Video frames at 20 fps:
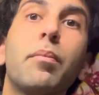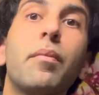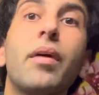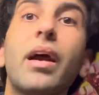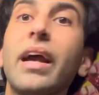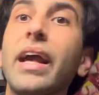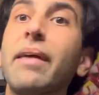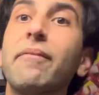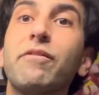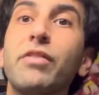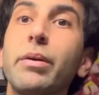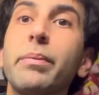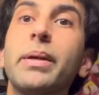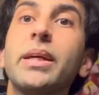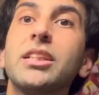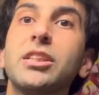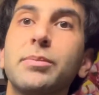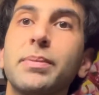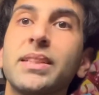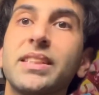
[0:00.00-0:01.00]

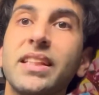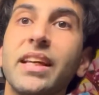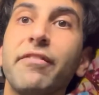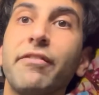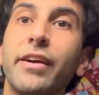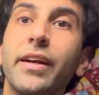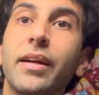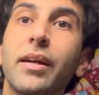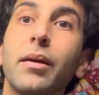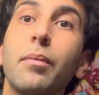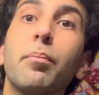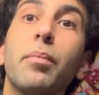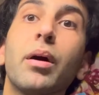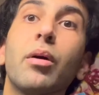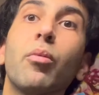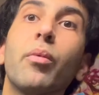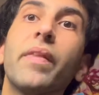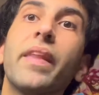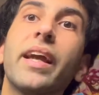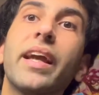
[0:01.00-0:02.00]
amphibian specific, but
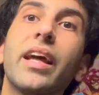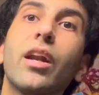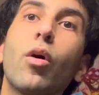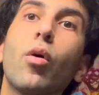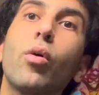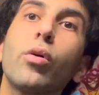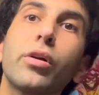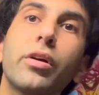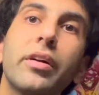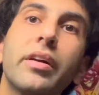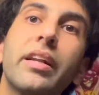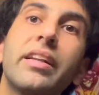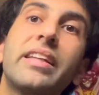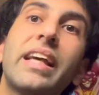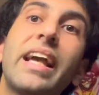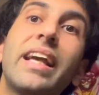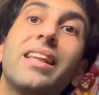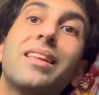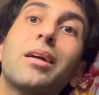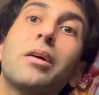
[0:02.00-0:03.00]
when they get older and
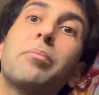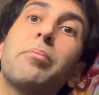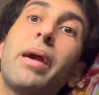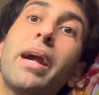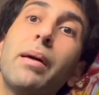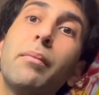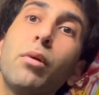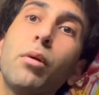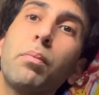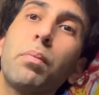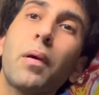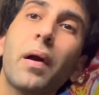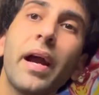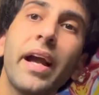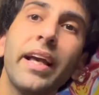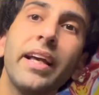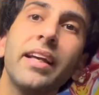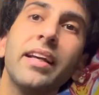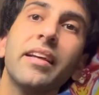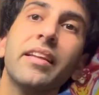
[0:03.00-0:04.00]
take their mammal
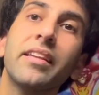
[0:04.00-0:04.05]
prey,